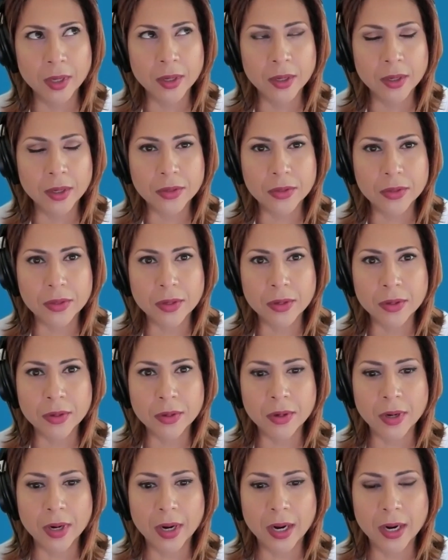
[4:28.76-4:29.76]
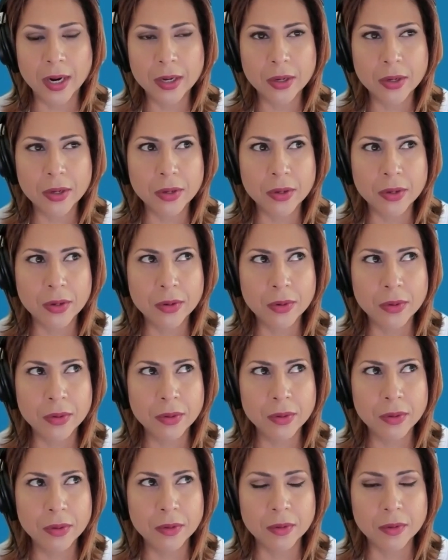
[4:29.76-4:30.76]
So I
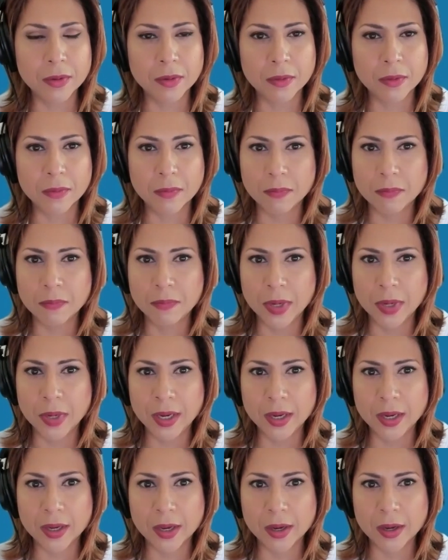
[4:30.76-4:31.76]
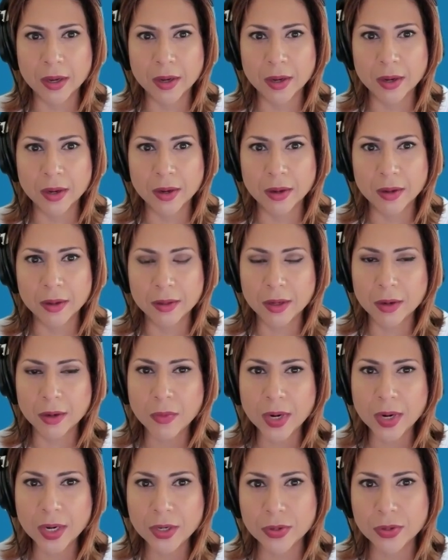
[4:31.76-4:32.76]
couldn't pick the
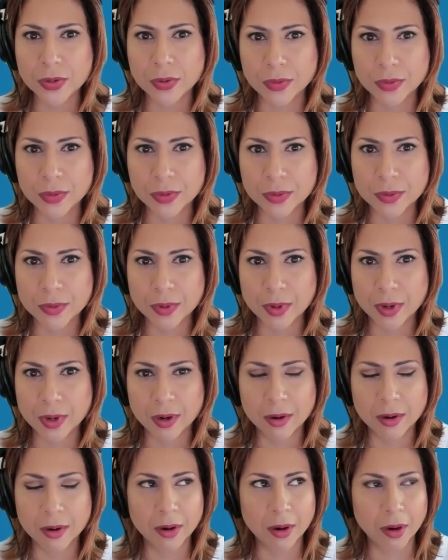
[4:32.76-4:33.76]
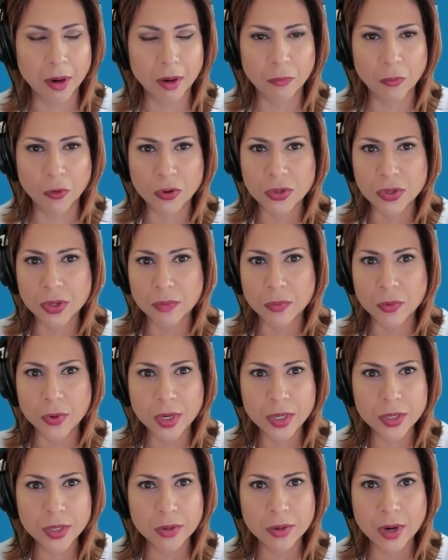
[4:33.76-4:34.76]
right shoes. For some
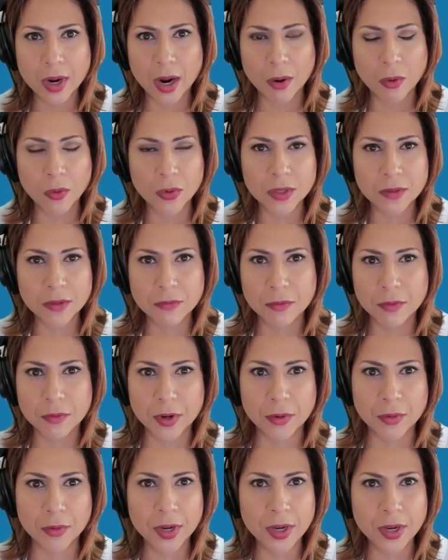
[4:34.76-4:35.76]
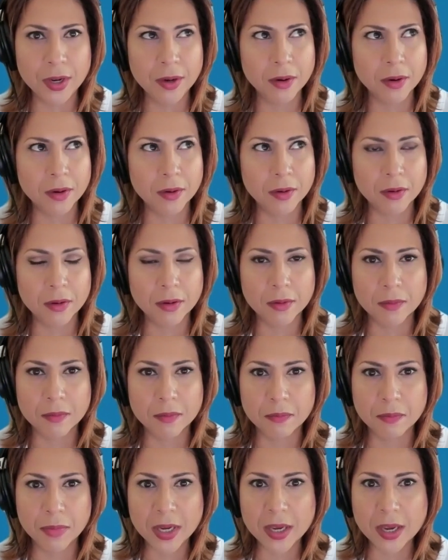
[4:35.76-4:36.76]
reason, I was very
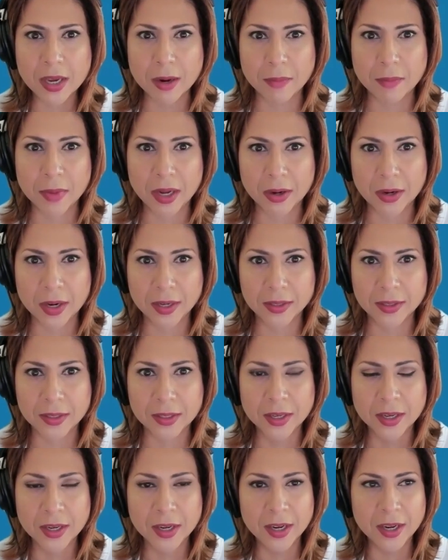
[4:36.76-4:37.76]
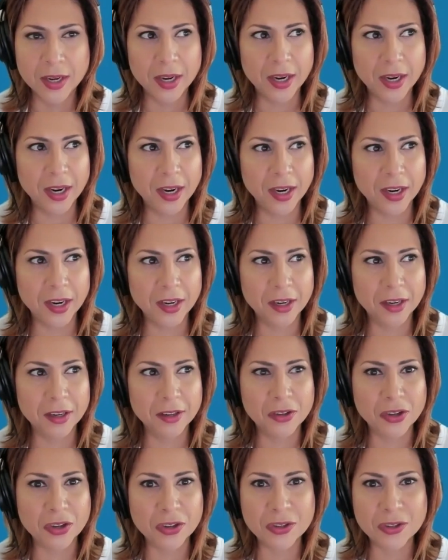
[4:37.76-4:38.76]
picky about it.
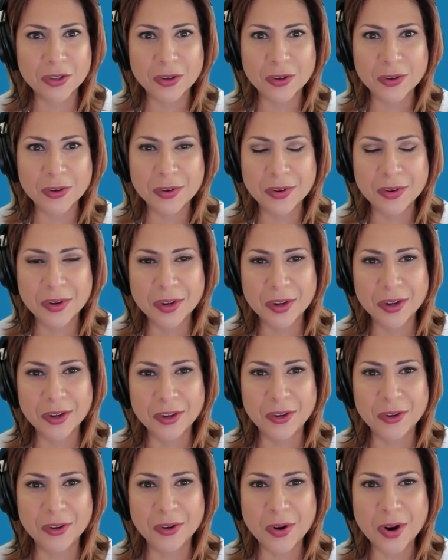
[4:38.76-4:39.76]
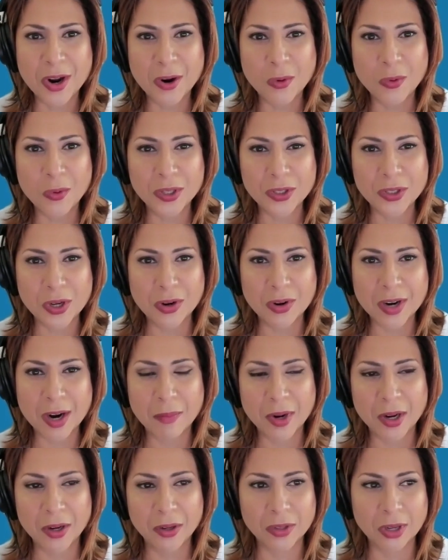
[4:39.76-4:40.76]
And just to, you know how we talk
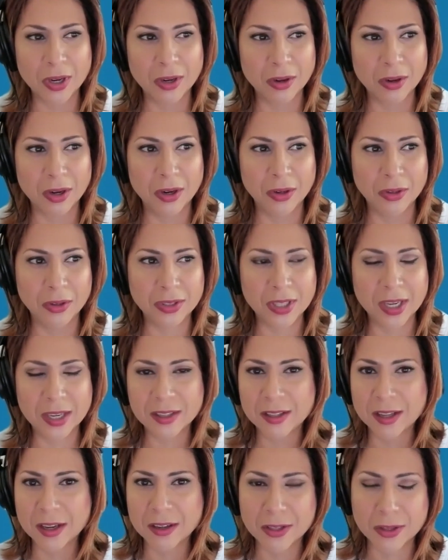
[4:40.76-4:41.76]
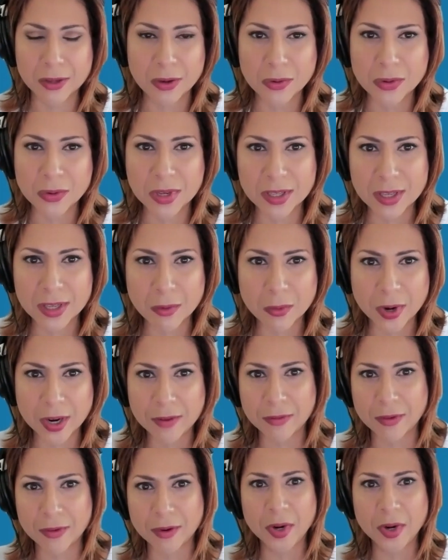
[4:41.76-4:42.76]
about, I'll take the excuses away
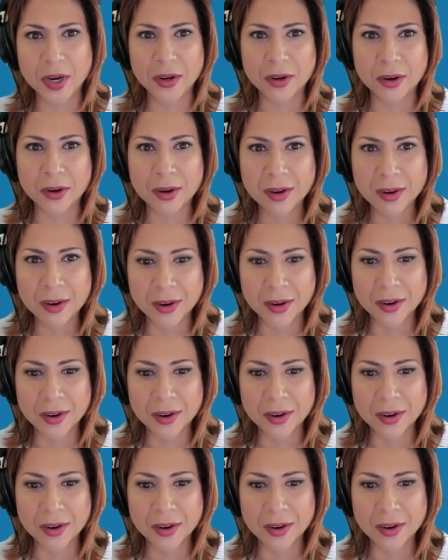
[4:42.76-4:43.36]
from her.